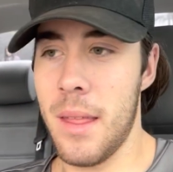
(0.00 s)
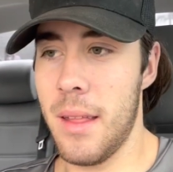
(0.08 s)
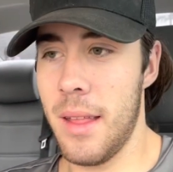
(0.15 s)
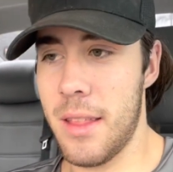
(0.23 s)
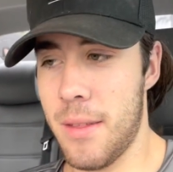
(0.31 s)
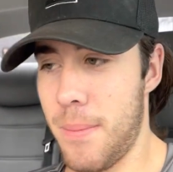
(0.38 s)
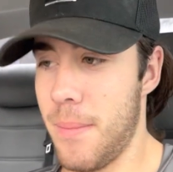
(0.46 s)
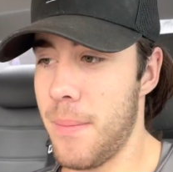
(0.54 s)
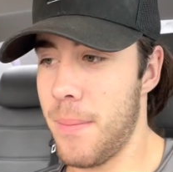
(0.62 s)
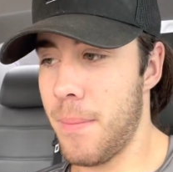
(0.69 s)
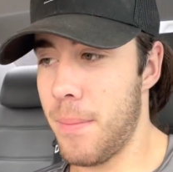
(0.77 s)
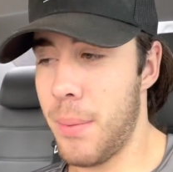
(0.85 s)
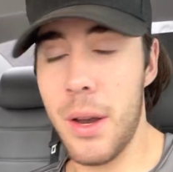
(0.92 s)
Let's
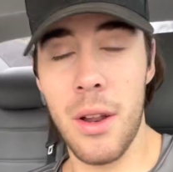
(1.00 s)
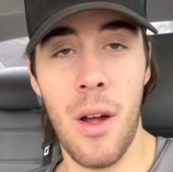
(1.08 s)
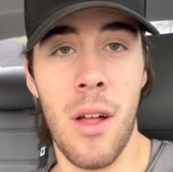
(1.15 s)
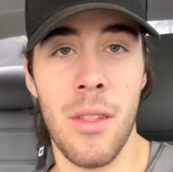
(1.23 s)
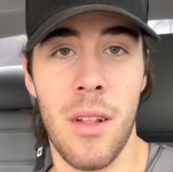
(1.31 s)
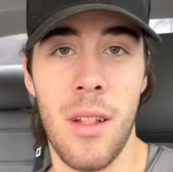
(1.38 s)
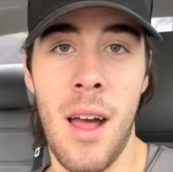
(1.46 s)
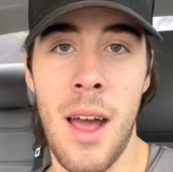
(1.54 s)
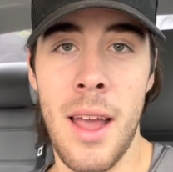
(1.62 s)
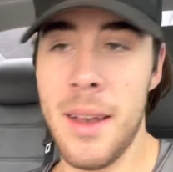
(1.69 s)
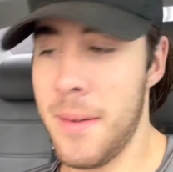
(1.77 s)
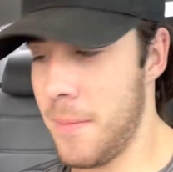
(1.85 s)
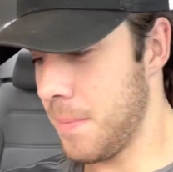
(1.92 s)
put it all on the
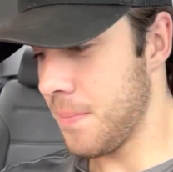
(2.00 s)
line.